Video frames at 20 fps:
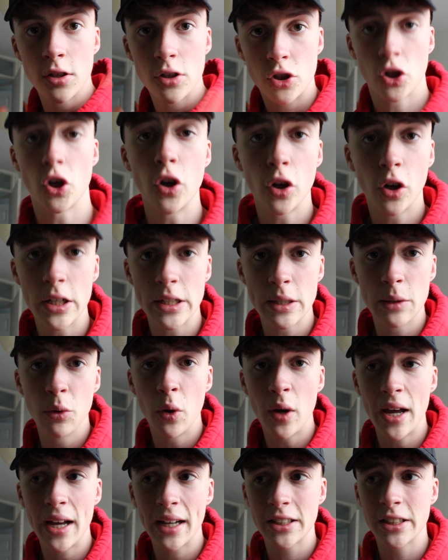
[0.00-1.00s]
So guys, I'm
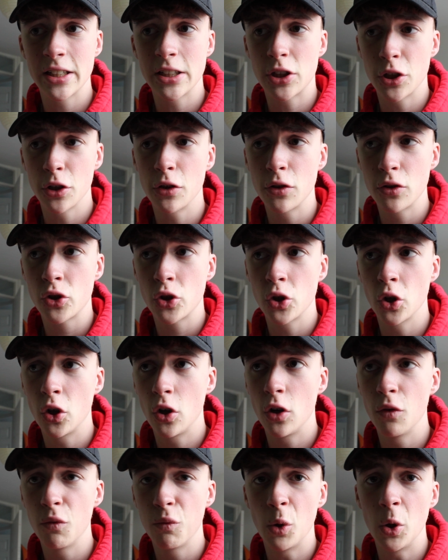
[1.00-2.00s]
not actually too
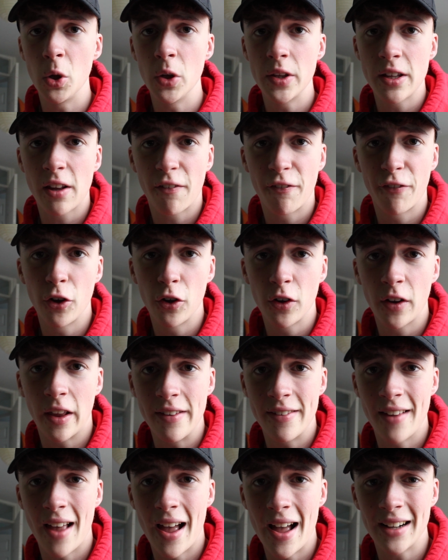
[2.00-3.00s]
sure of what this vlog
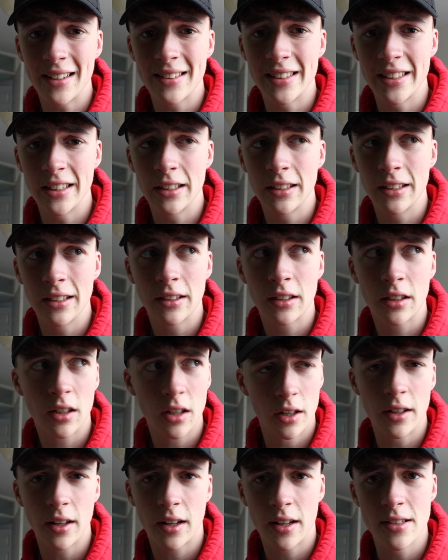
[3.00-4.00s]
is actually
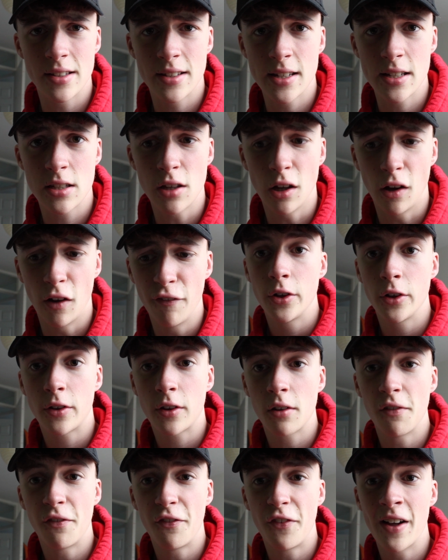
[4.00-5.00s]
going to consist of due
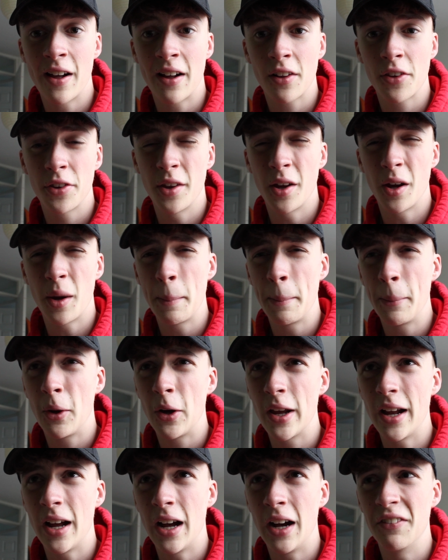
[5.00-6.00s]
to the fact that I
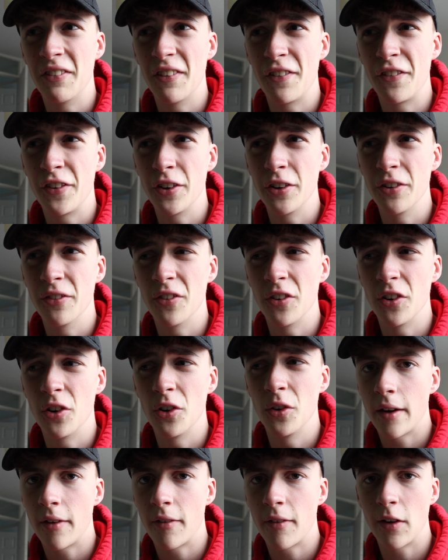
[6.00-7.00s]
might have a
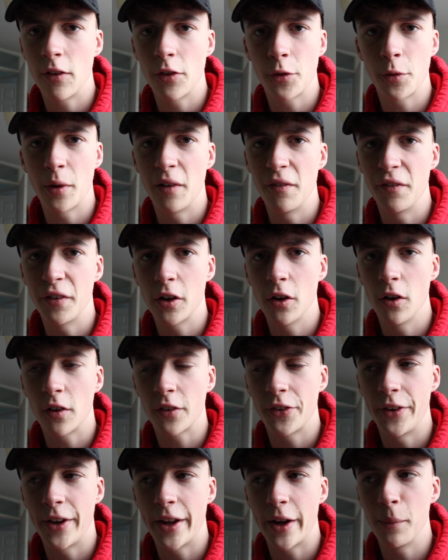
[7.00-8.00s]
funeral around 12
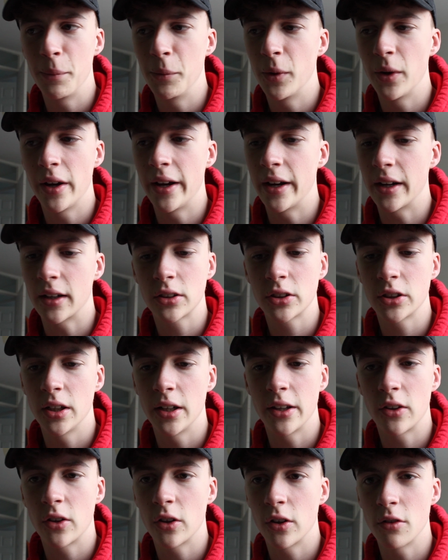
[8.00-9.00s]
o'clock today. I'm not
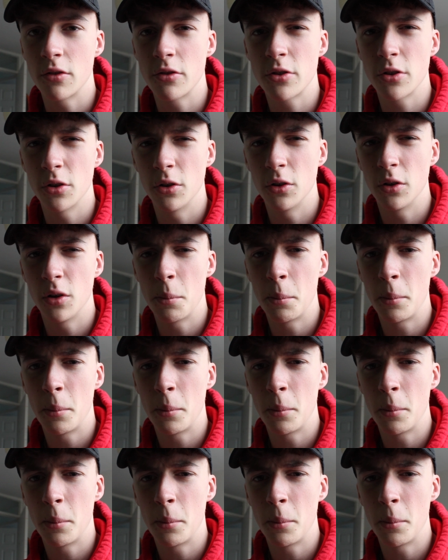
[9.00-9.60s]
actually too sure.